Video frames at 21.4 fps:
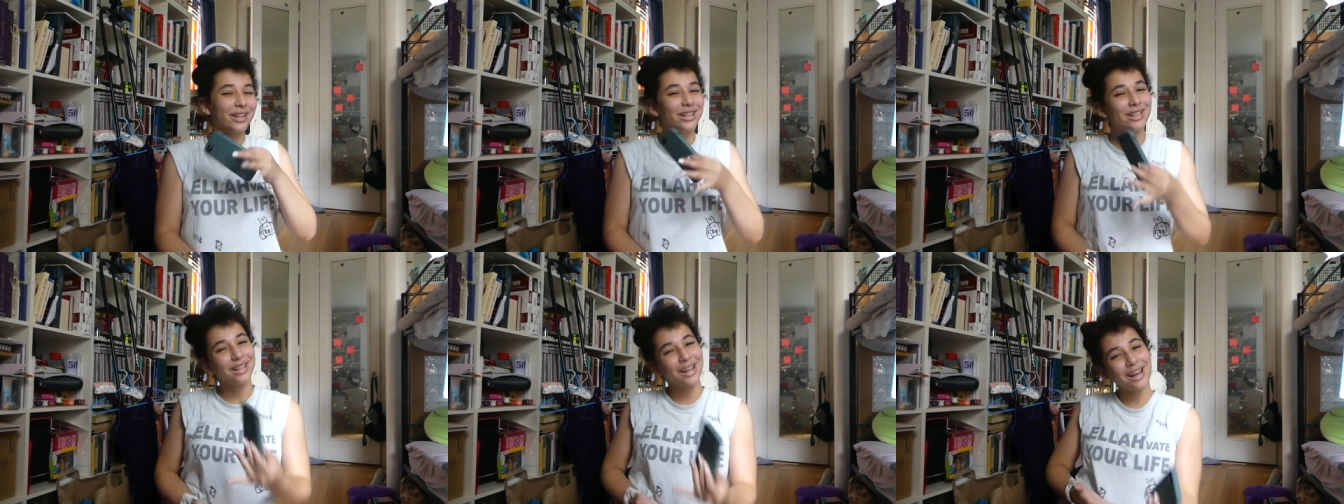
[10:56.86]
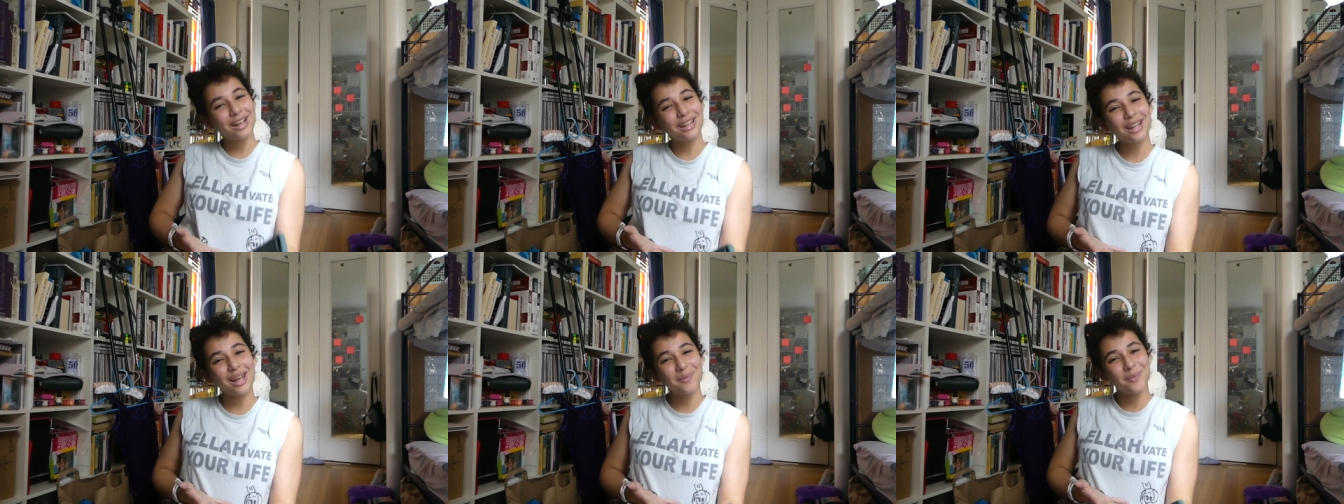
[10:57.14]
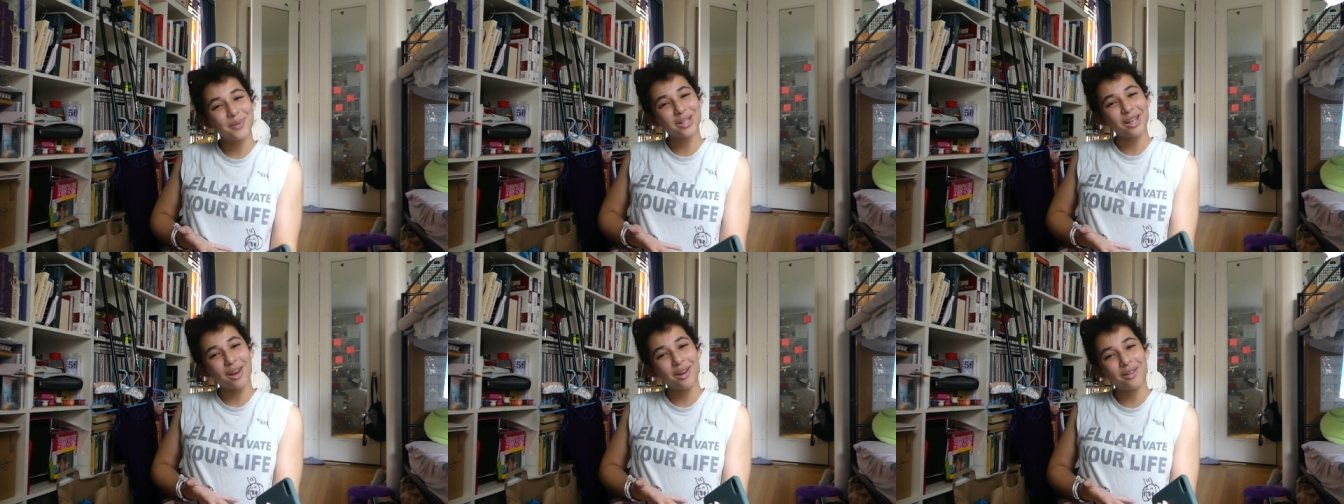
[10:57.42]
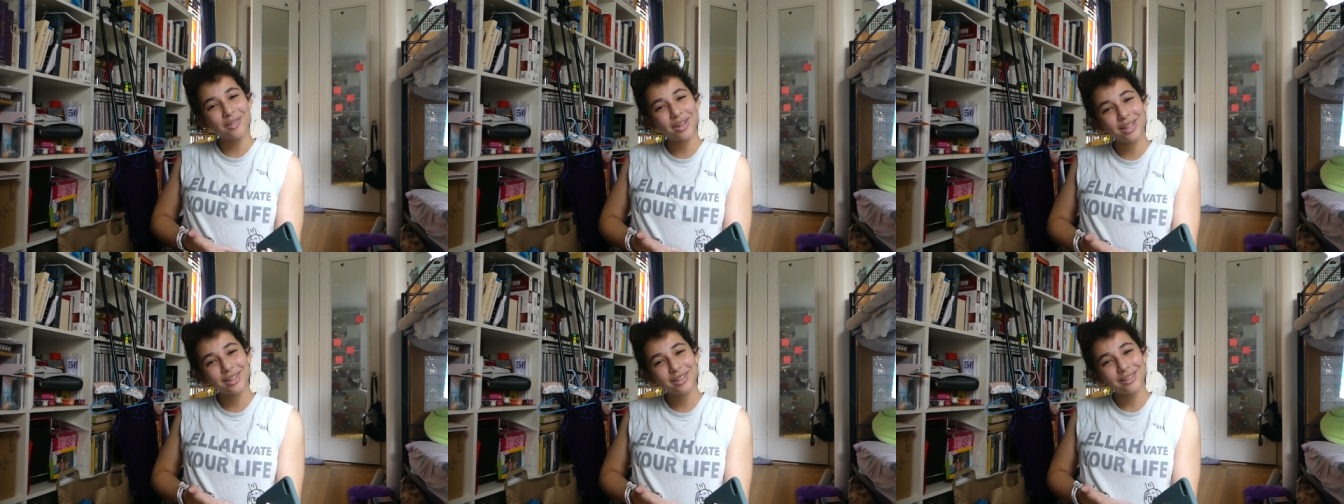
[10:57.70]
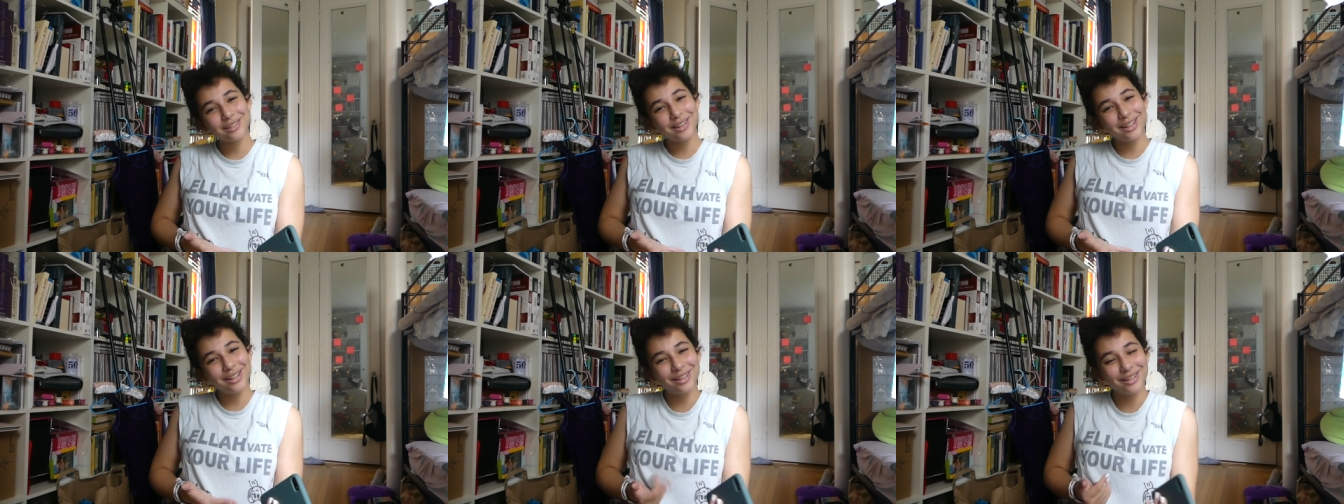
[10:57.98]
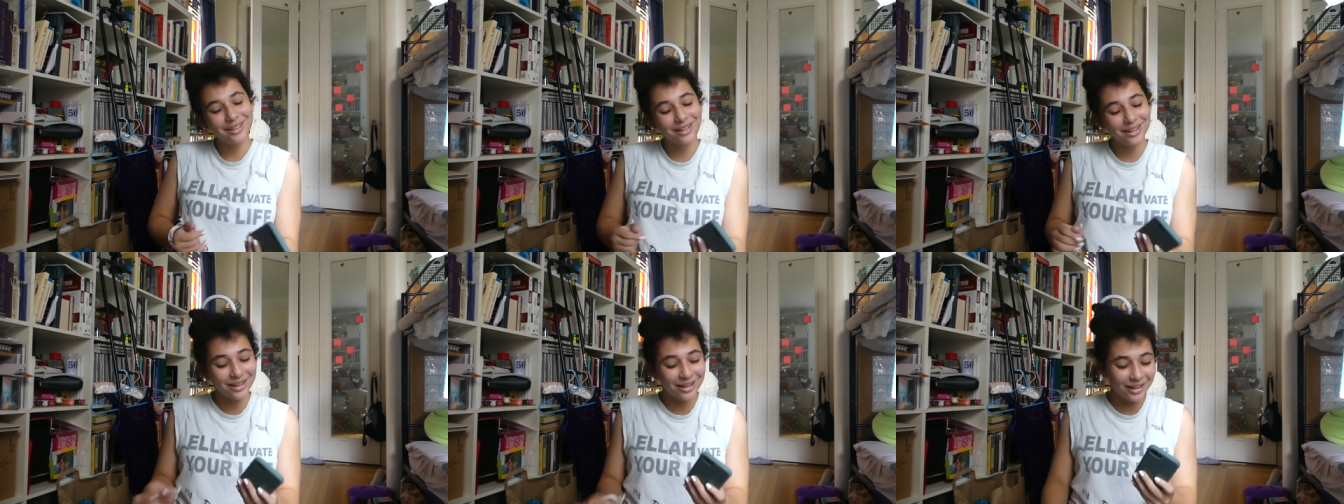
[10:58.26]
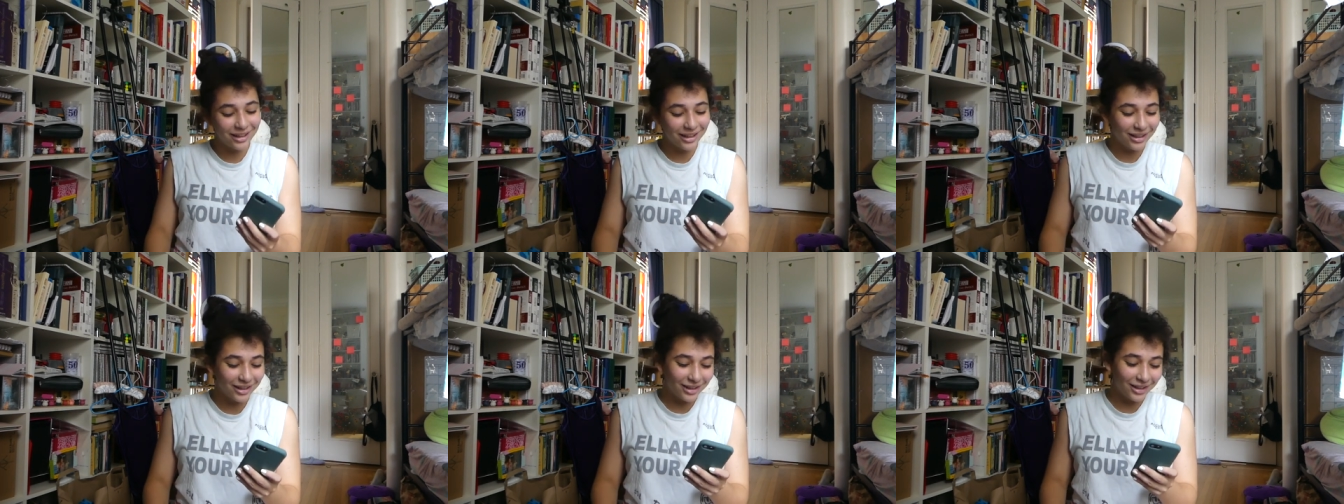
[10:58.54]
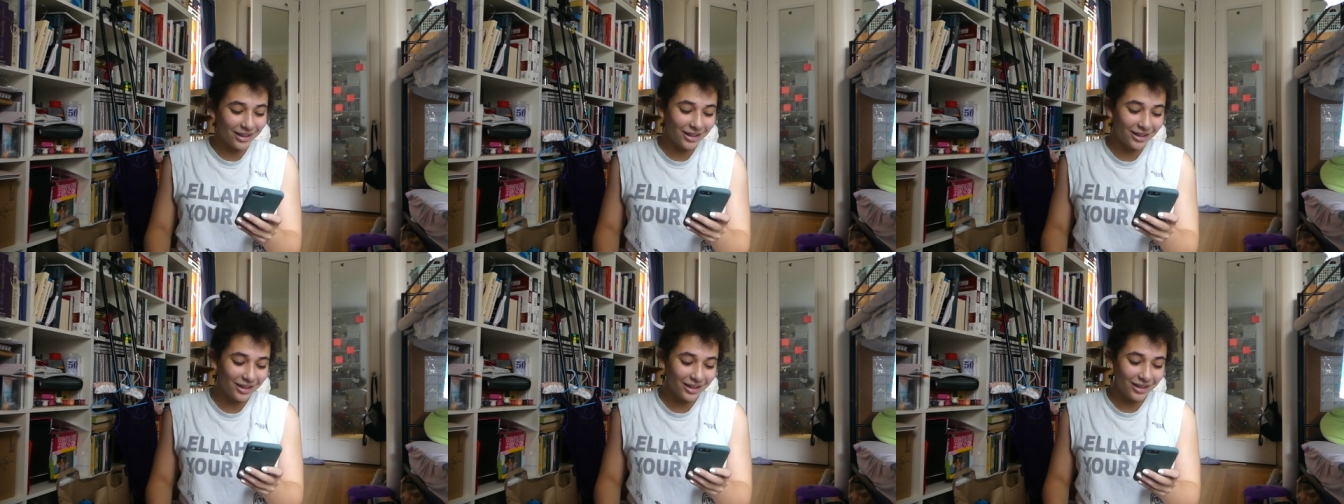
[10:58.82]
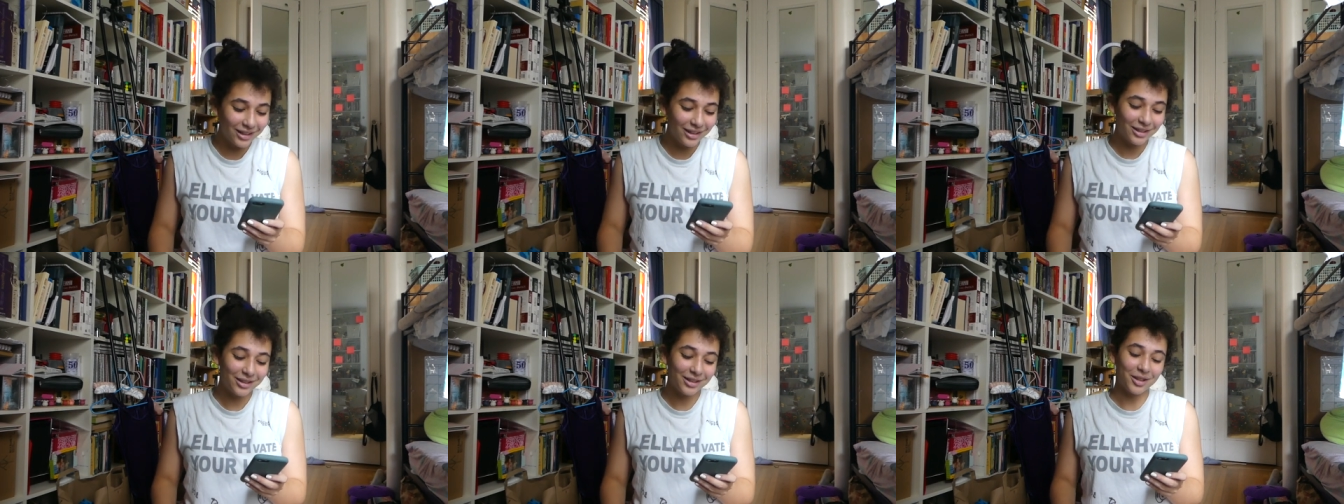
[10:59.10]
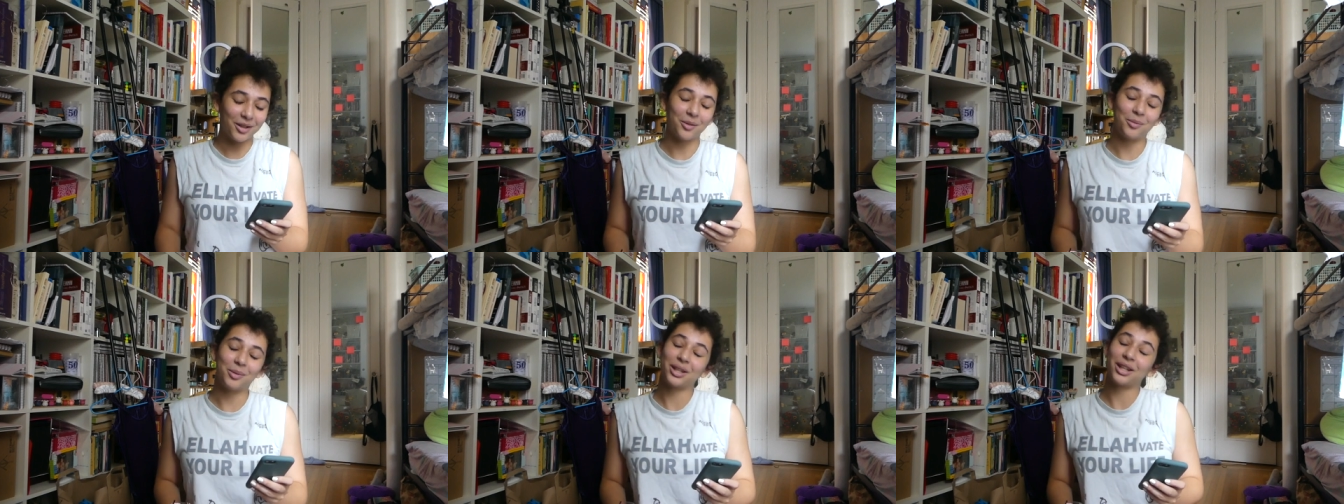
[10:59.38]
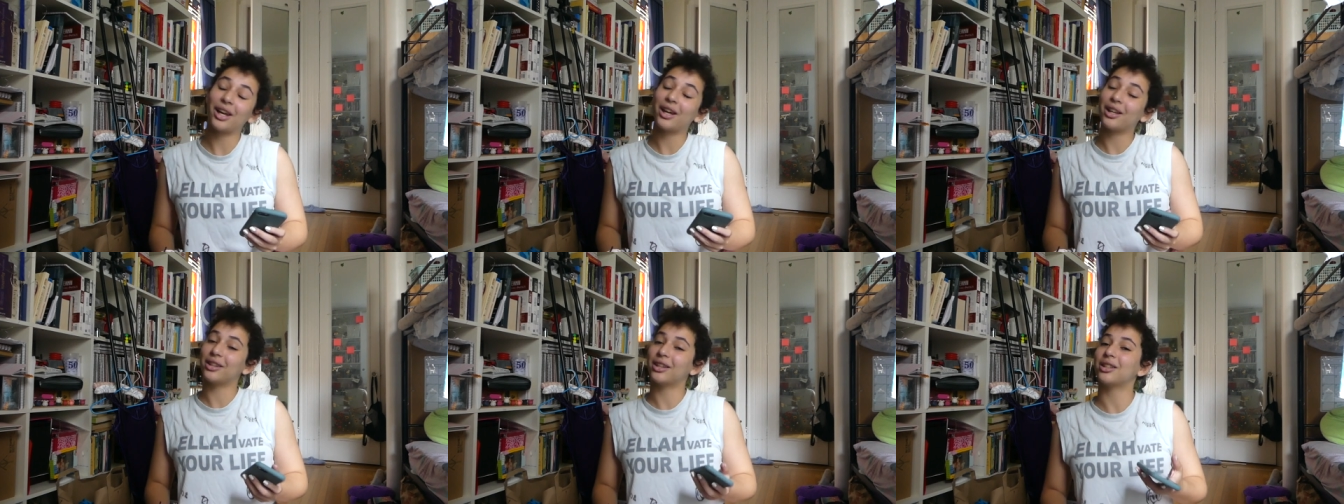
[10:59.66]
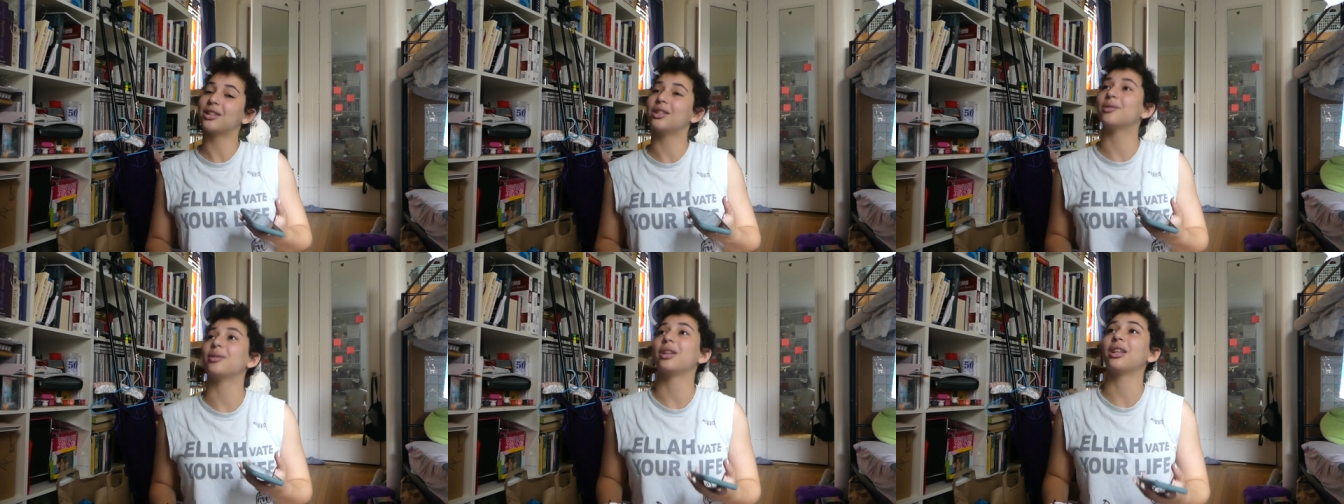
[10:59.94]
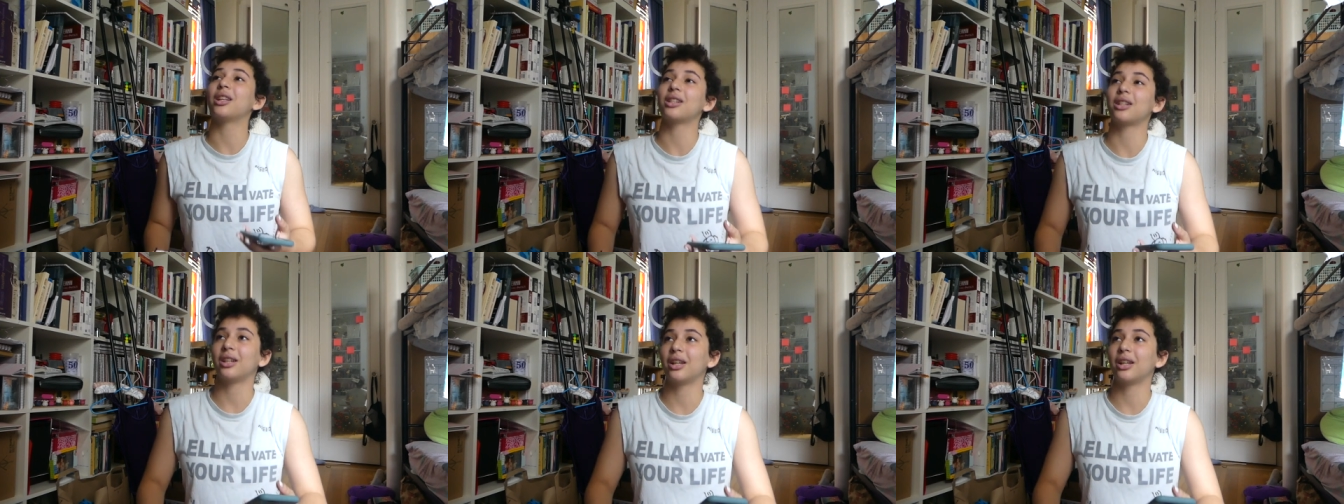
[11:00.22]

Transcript: 98% of it. No, but yeah, this really is a